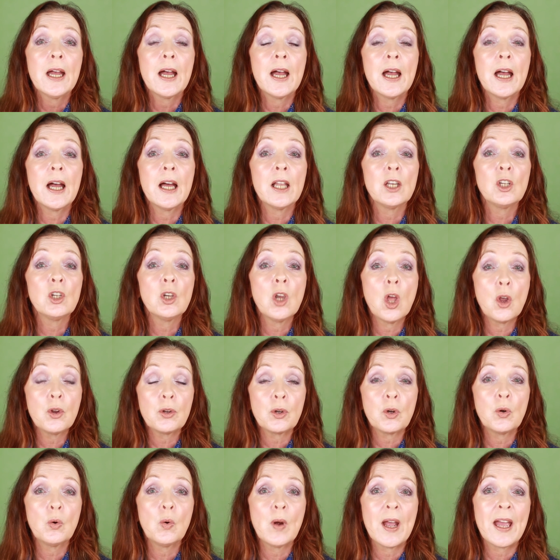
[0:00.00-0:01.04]
uh,
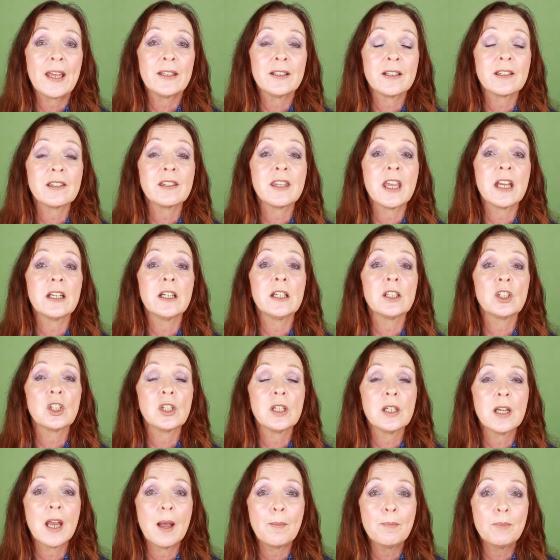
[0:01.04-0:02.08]
local anesthetic
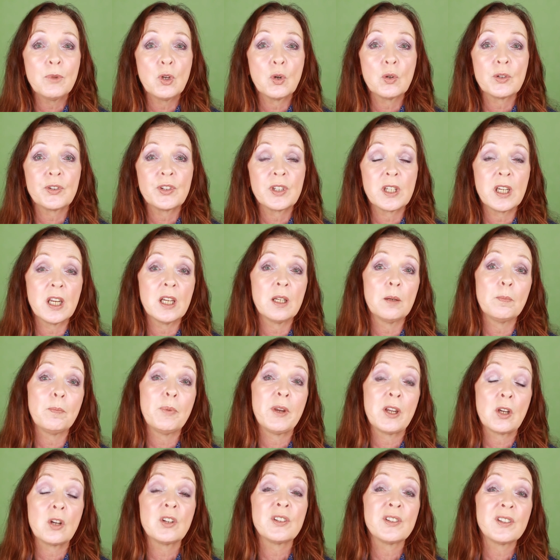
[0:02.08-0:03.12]
to numb your skin
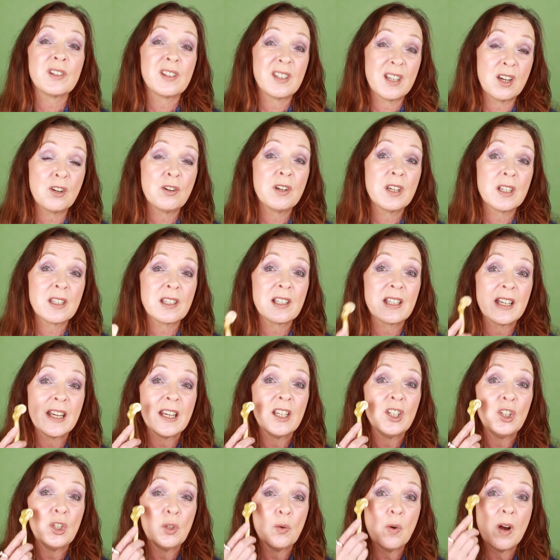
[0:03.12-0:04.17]
because
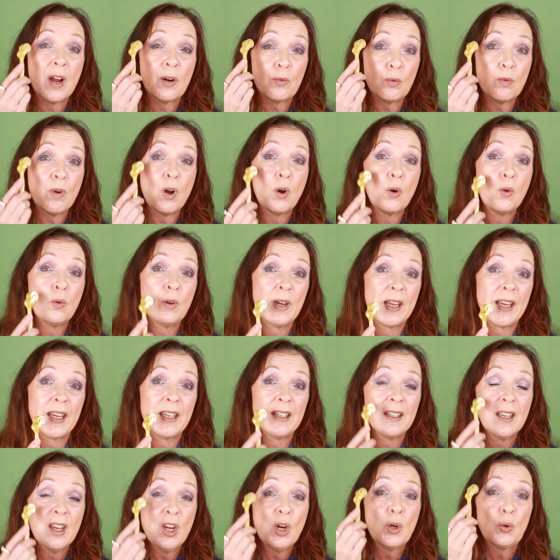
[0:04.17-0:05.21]
seriously you are
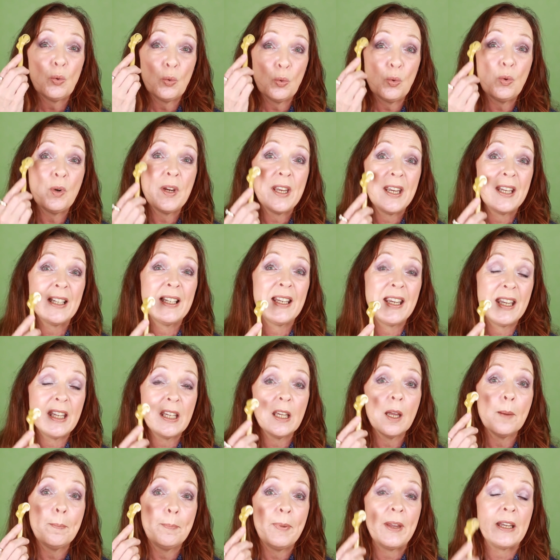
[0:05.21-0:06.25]
rolling
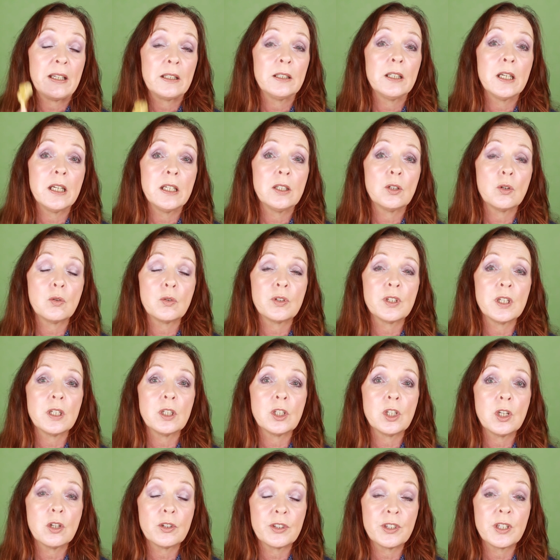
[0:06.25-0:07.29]
really big needles
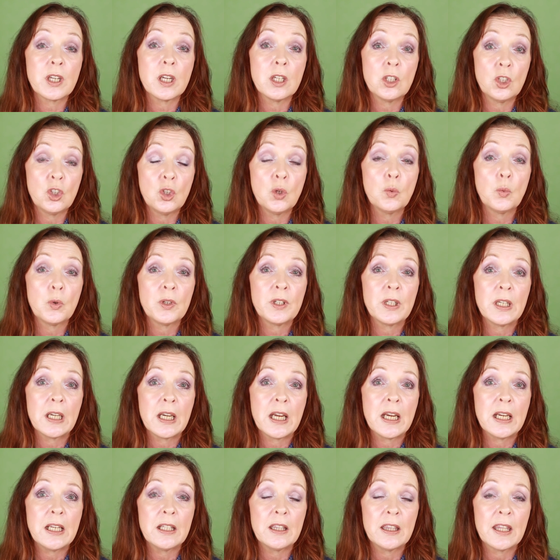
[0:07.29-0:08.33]
into your skin you would
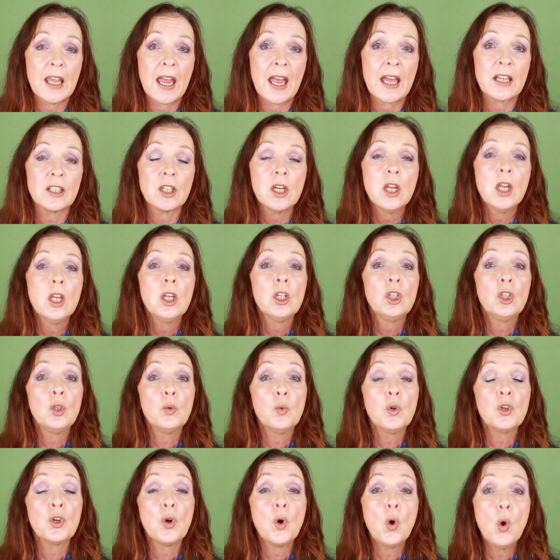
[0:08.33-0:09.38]
need that
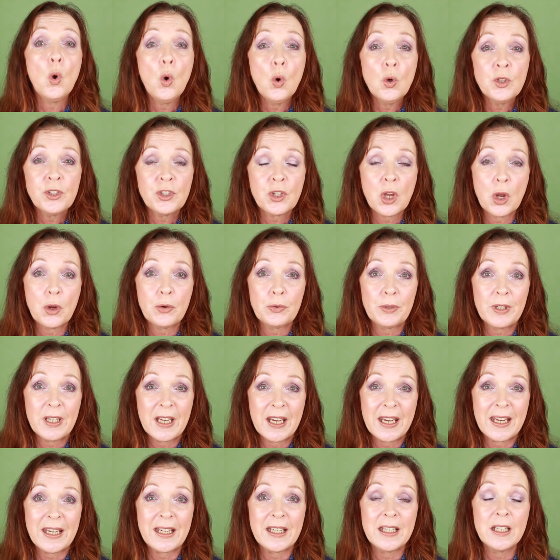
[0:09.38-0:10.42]
you would also
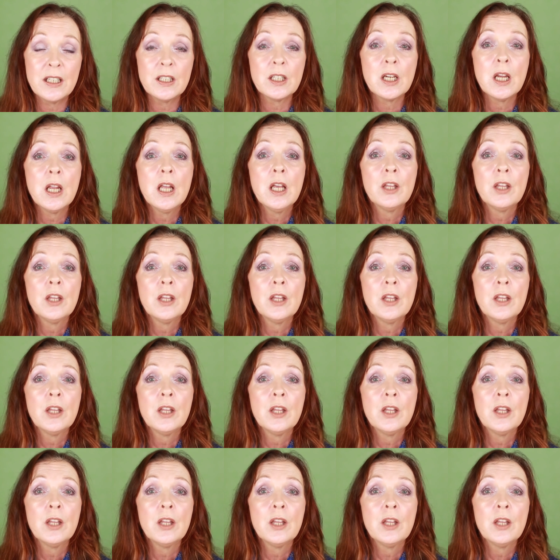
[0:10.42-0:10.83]
need